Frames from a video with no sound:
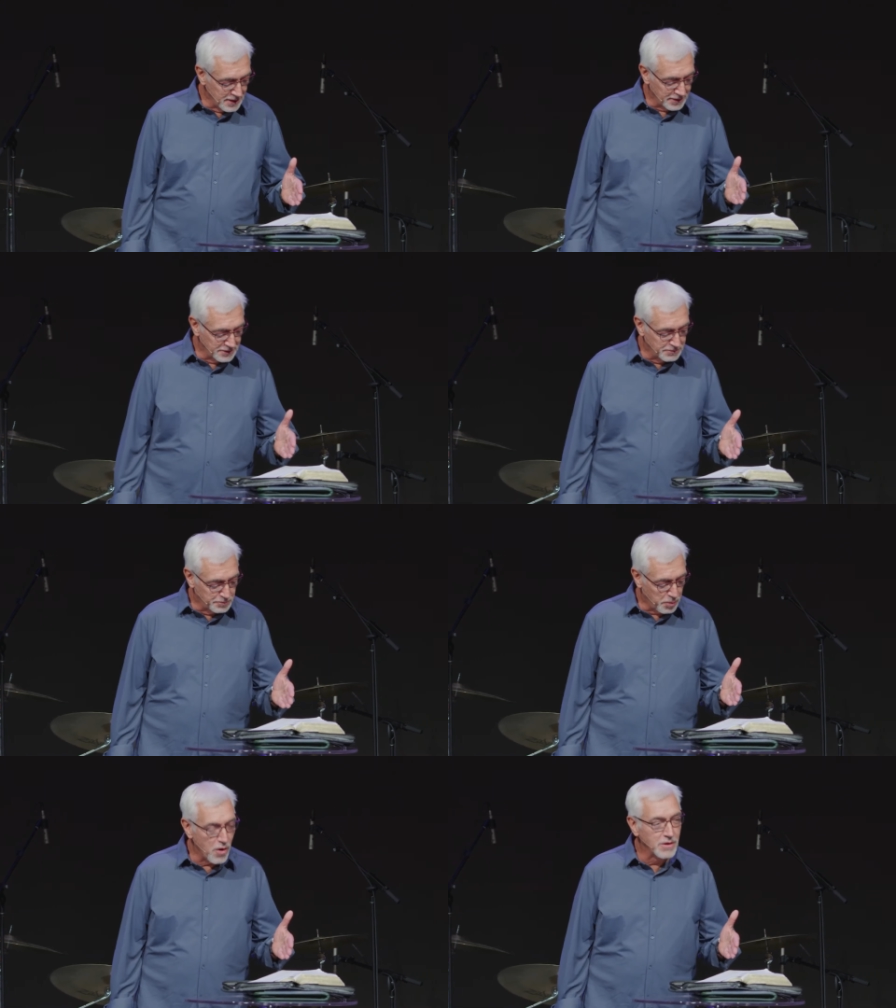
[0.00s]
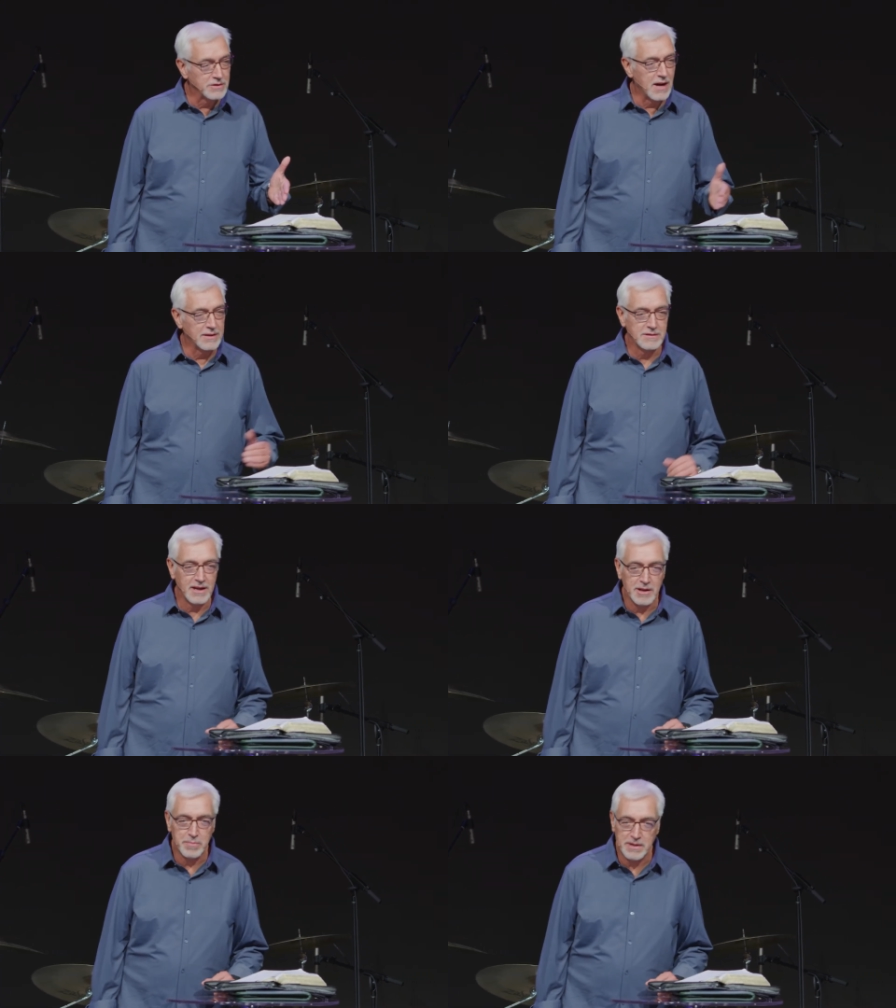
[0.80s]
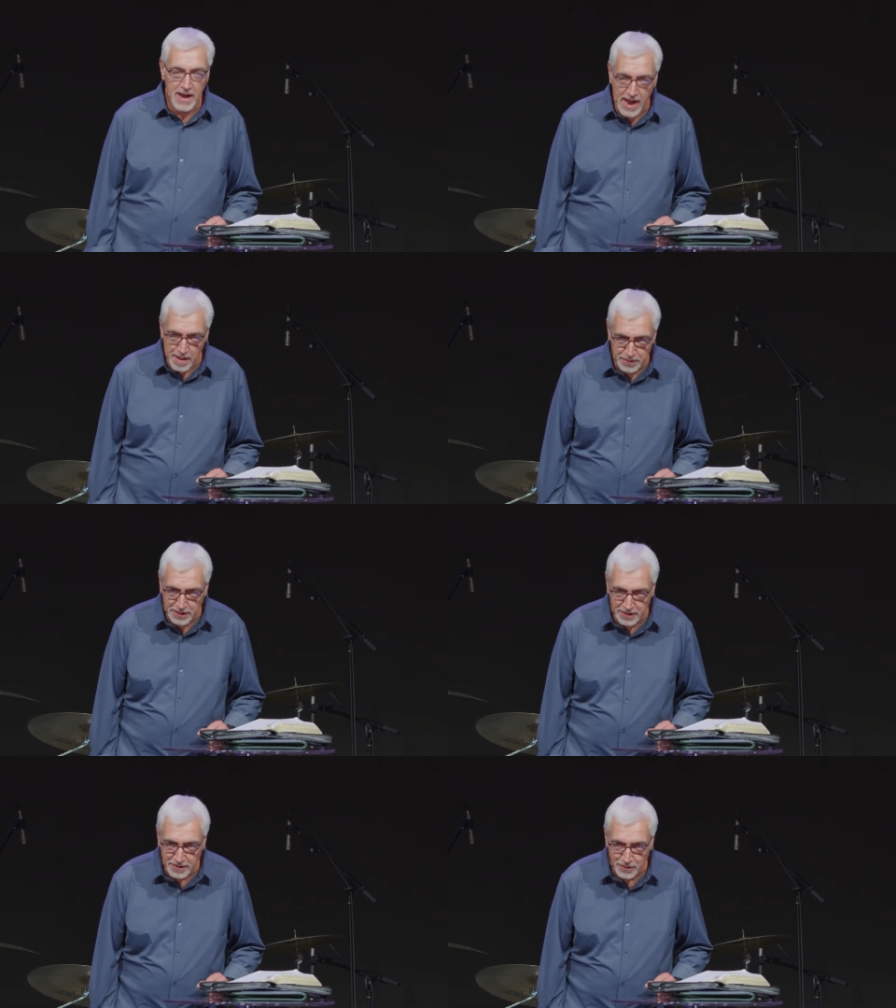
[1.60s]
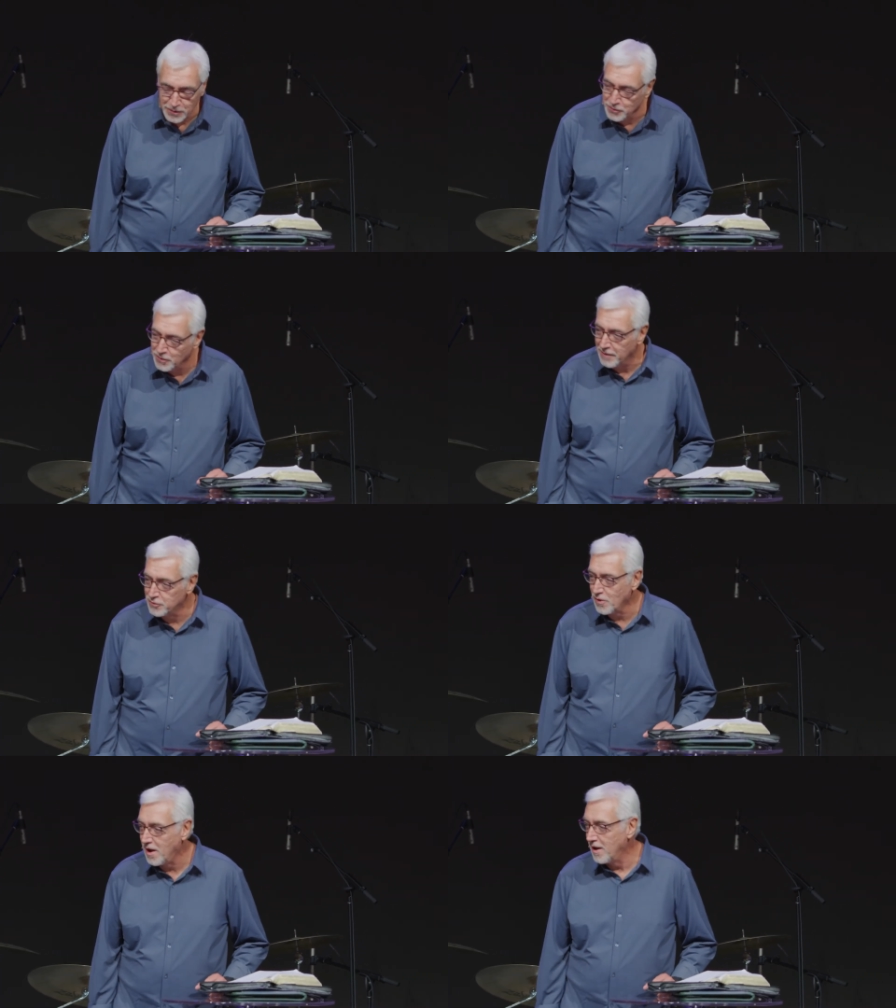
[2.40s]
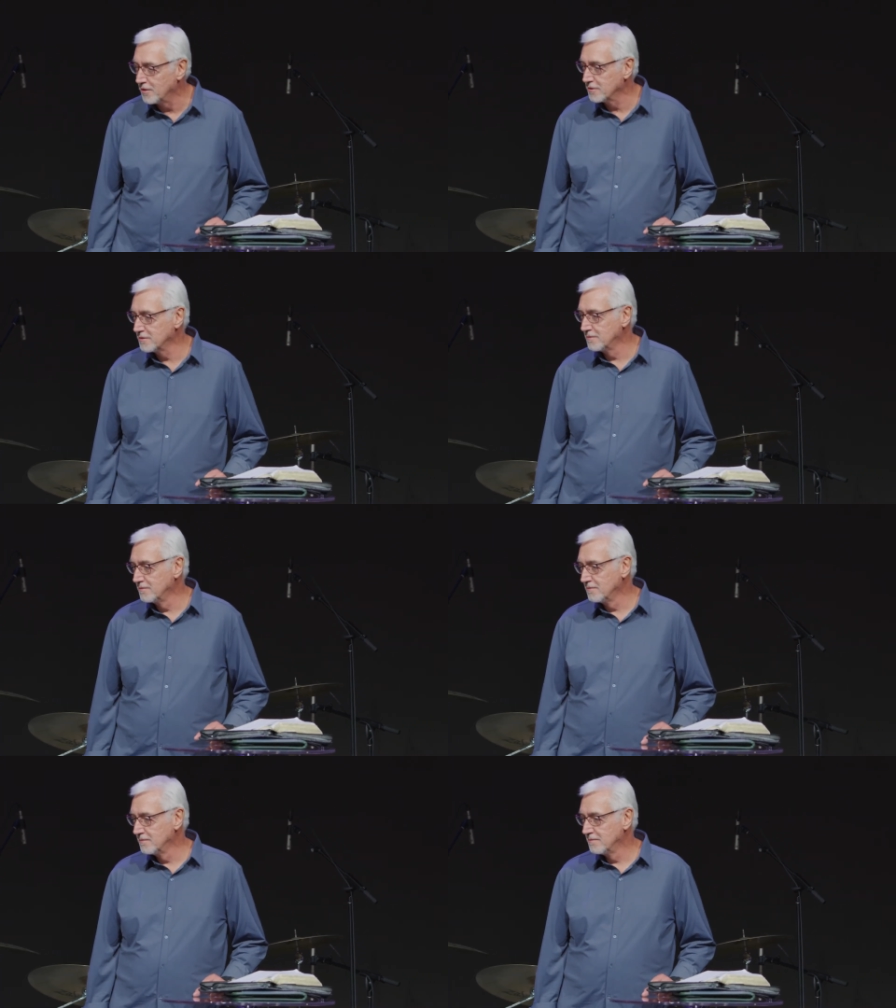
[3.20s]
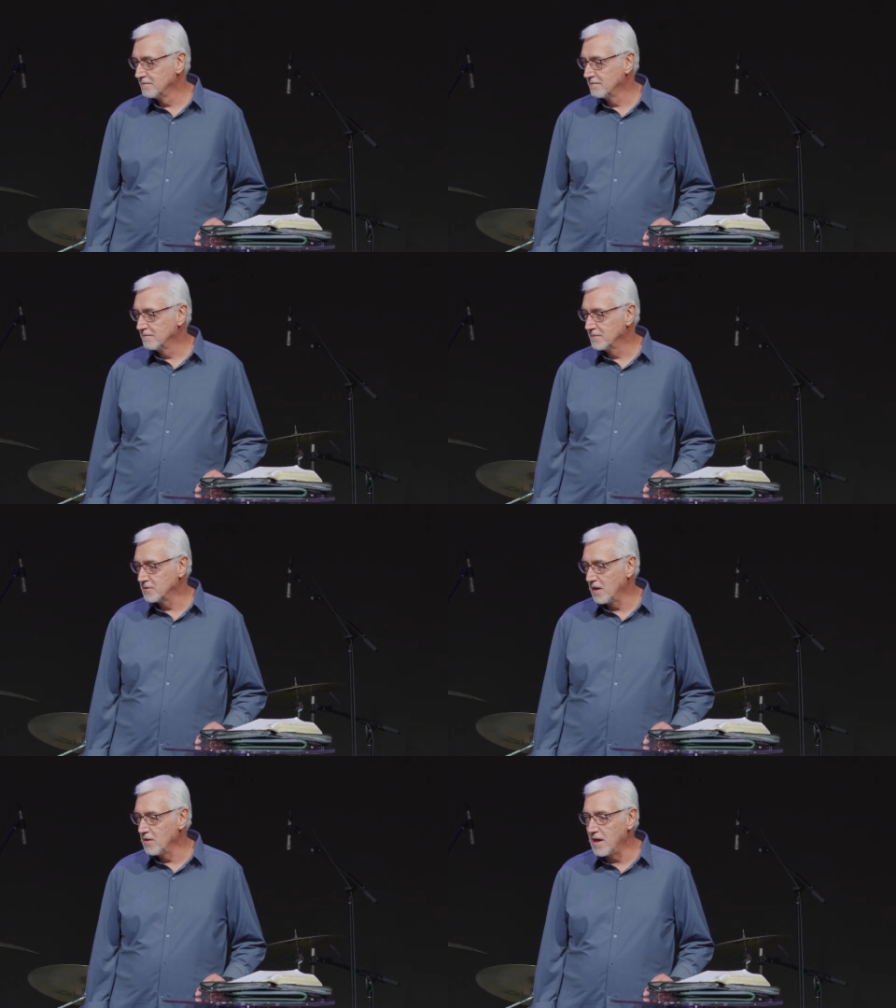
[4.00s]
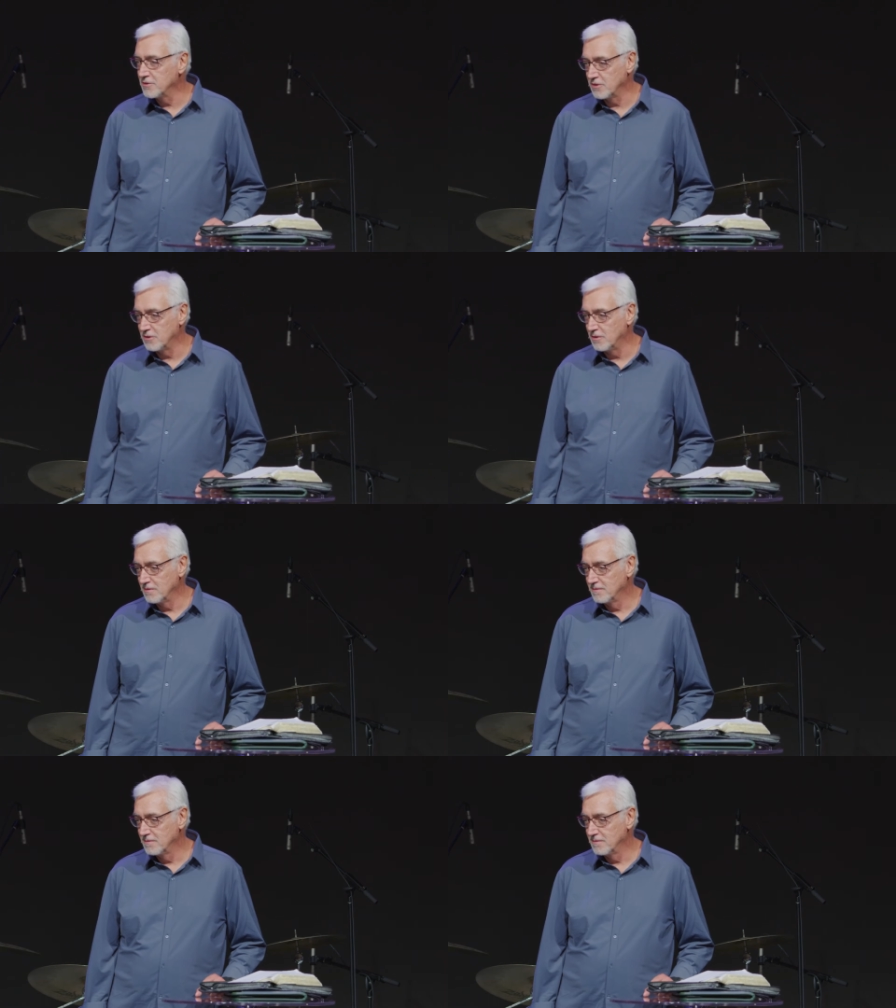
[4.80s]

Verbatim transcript: he's, Paul is not saying be happy when you have trials. It's not logical.